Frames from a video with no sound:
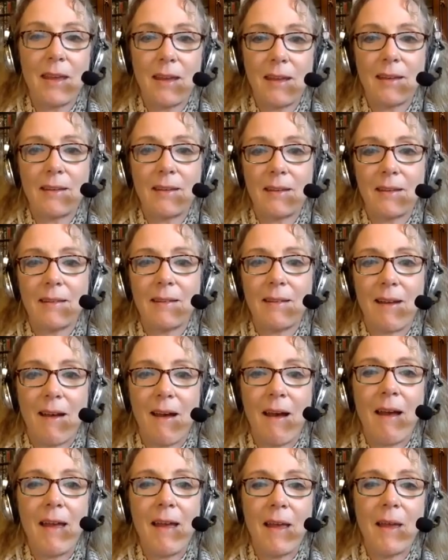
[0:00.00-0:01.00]
that
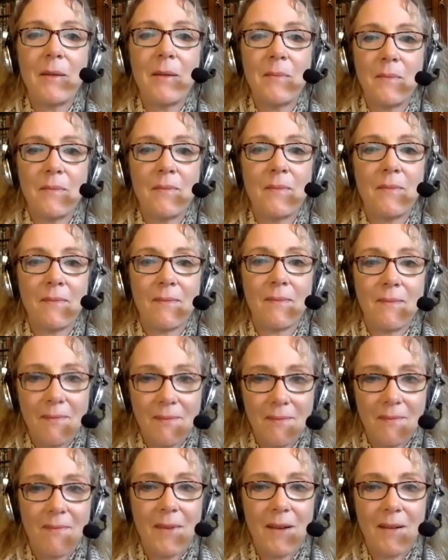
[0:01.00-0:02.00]
I am
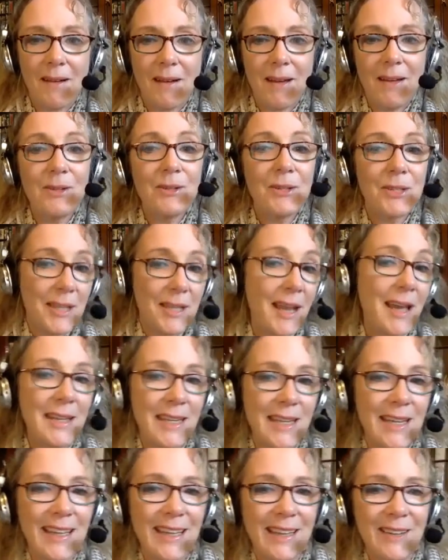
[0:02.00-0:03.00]

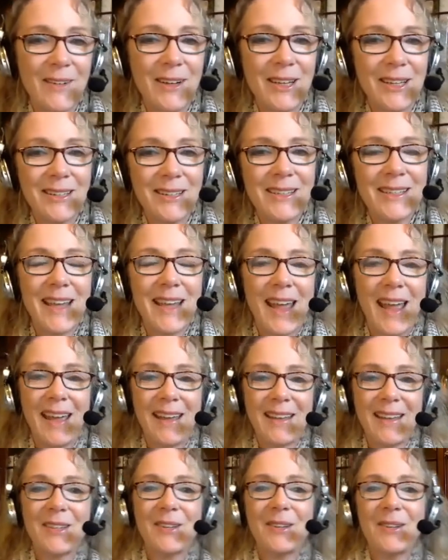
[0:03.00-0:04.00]
understanding what you're
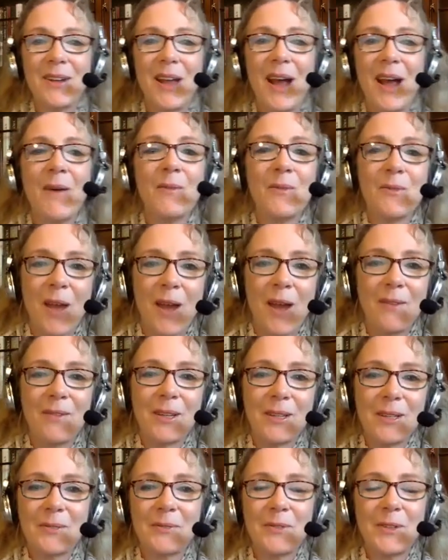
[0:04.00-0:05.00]
saying, so you're not
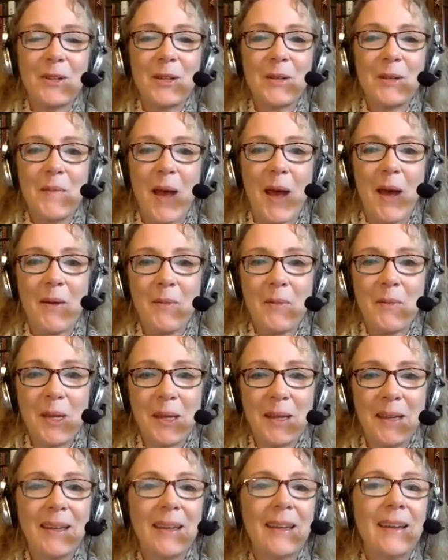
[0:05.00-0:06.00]
having to worry about
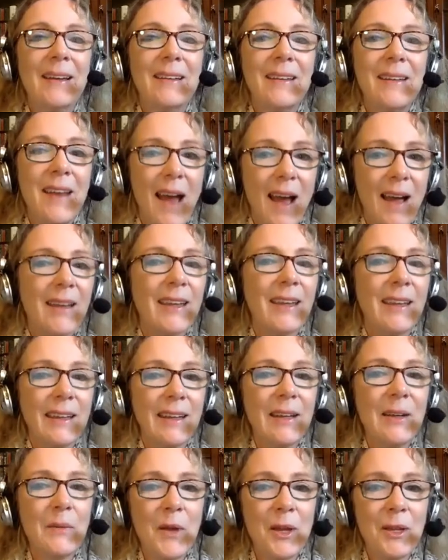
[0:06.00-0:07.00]
me not
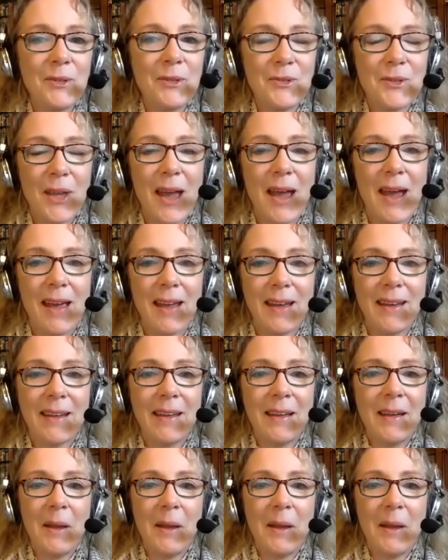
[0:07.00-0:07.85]
getting what you said,